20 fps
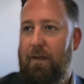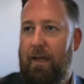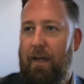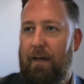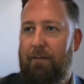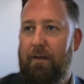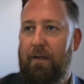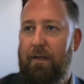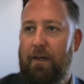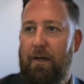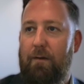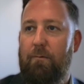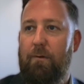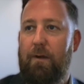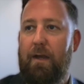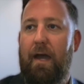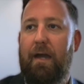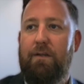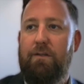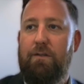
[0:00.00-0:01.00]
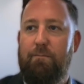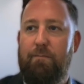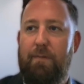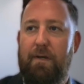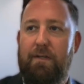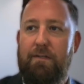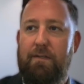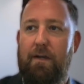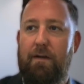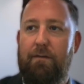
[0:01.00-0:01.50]
have a gut reaction
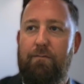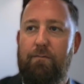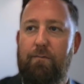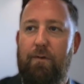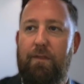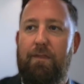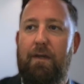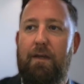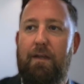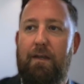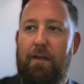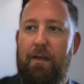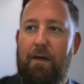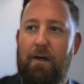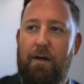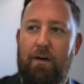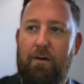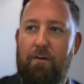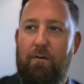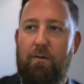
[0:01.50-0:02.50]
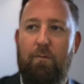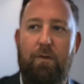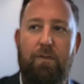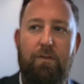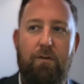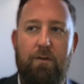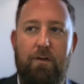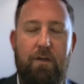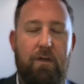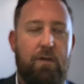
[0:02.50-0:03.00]
based off what they know and
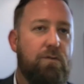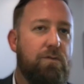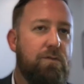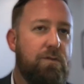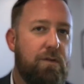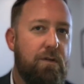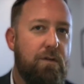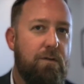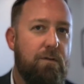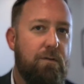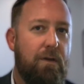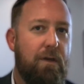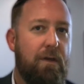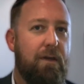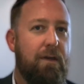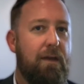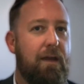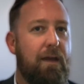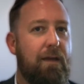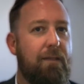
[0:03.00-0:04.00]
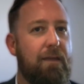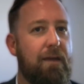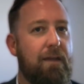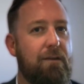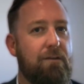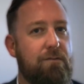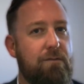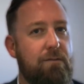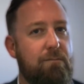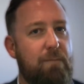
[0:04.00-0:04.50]
what they're used to, and
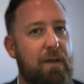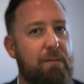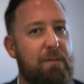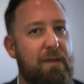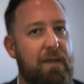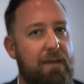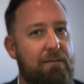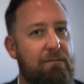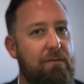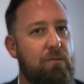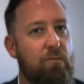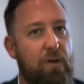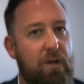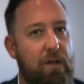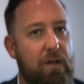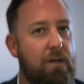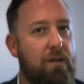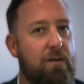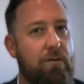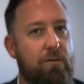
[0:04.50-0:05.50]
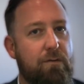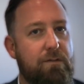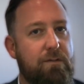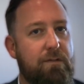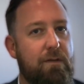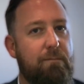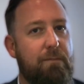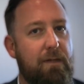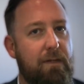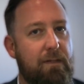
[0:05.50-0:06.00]
then maybe even ridicule
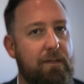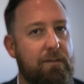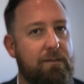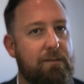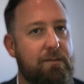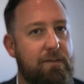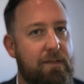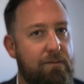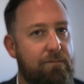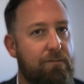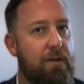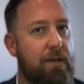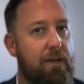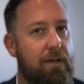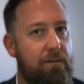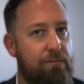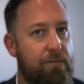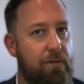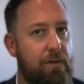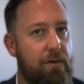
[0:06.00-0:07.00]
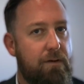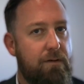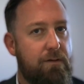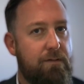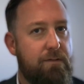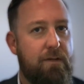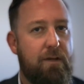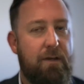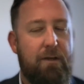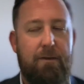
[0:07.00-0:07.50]
something that's different at
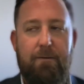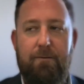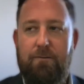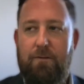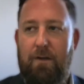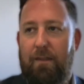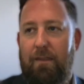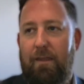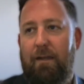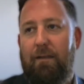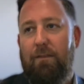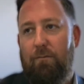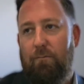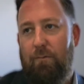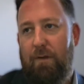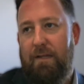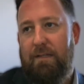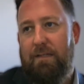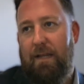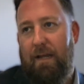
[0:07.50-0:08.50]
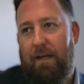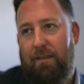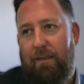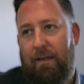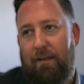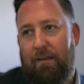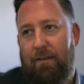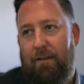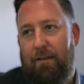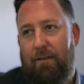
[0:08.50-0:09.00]
first. So I think the reason I
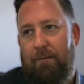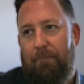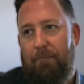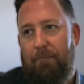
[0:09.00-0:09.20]
think that